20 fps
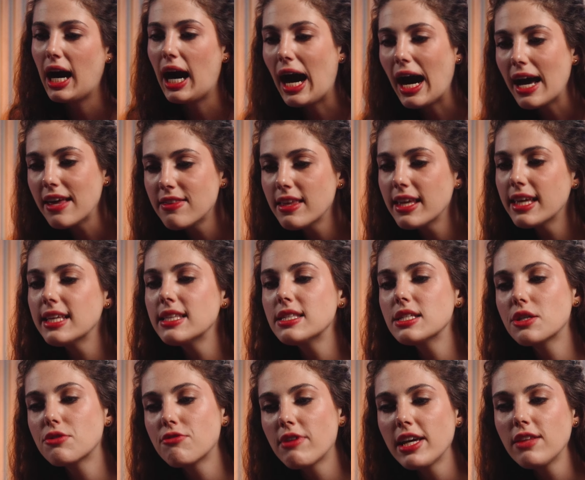I think it's
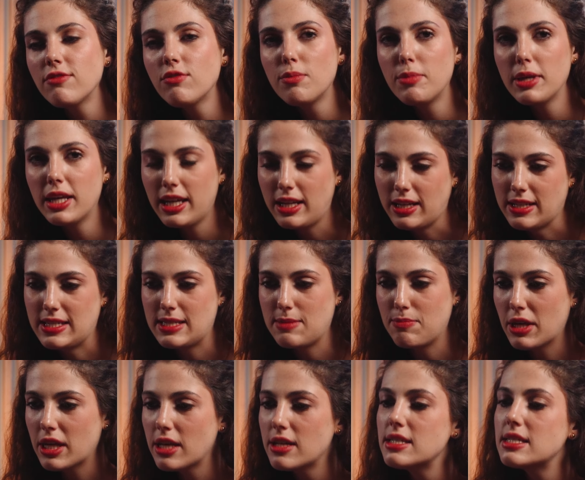great for beginners
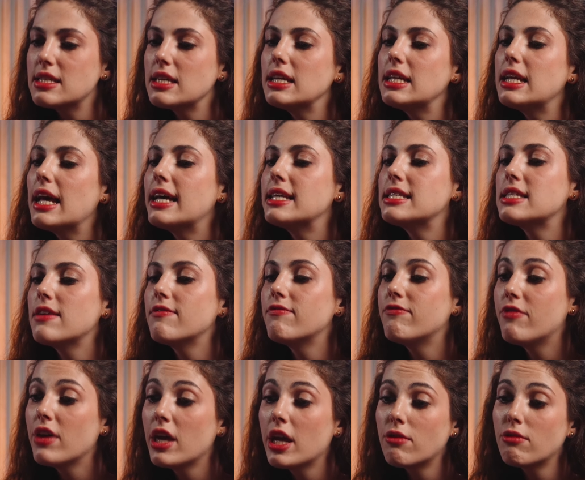because it has
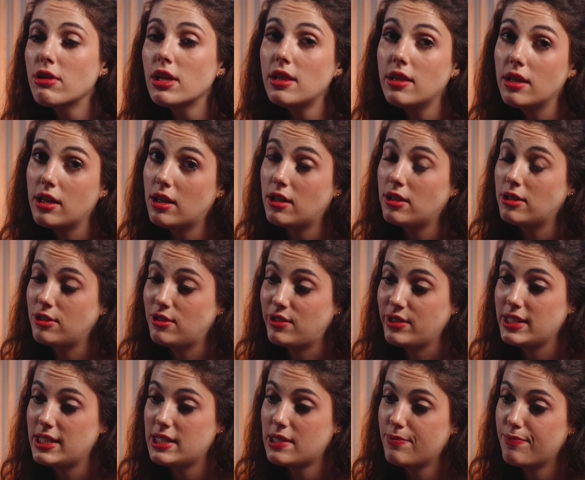very little
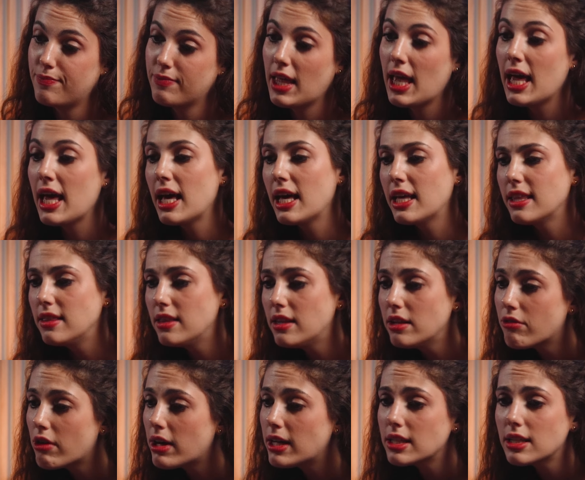noise.
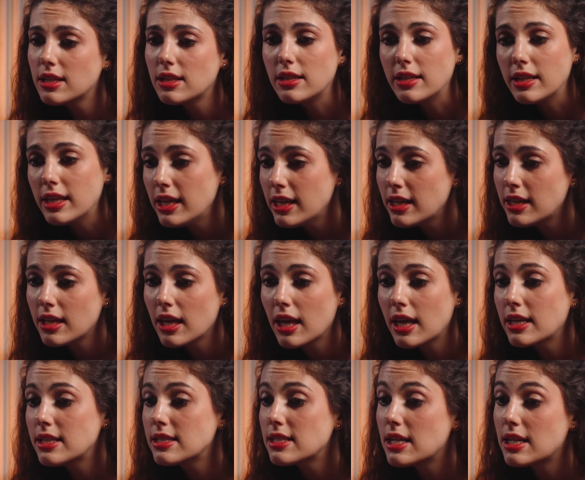There are clear
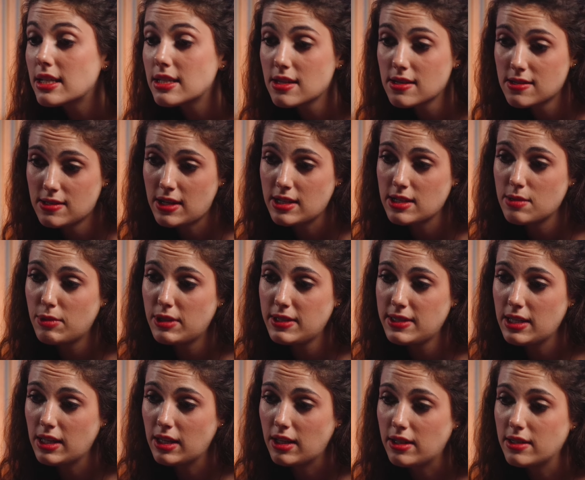and understandable
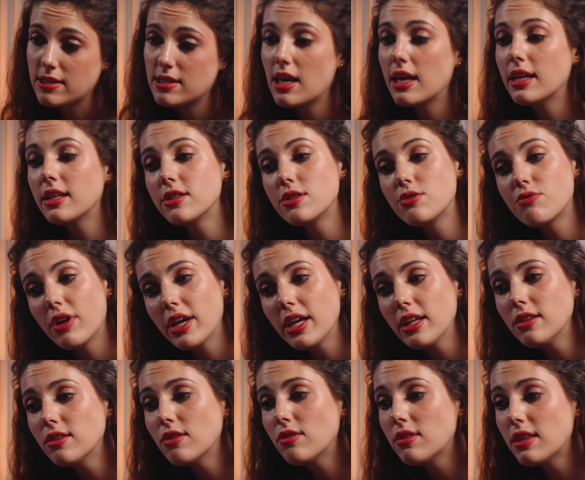signals, and
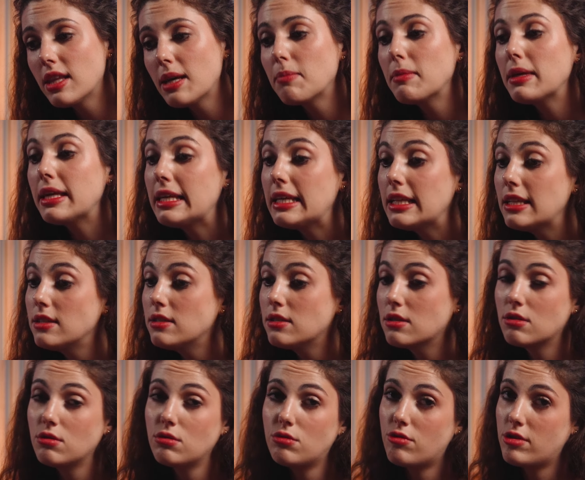trading on them yields
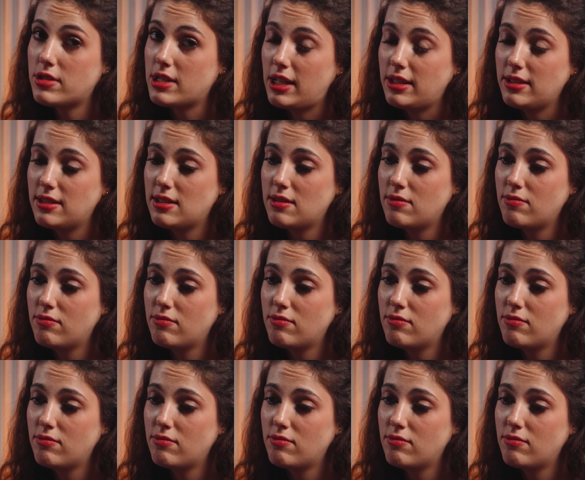good results.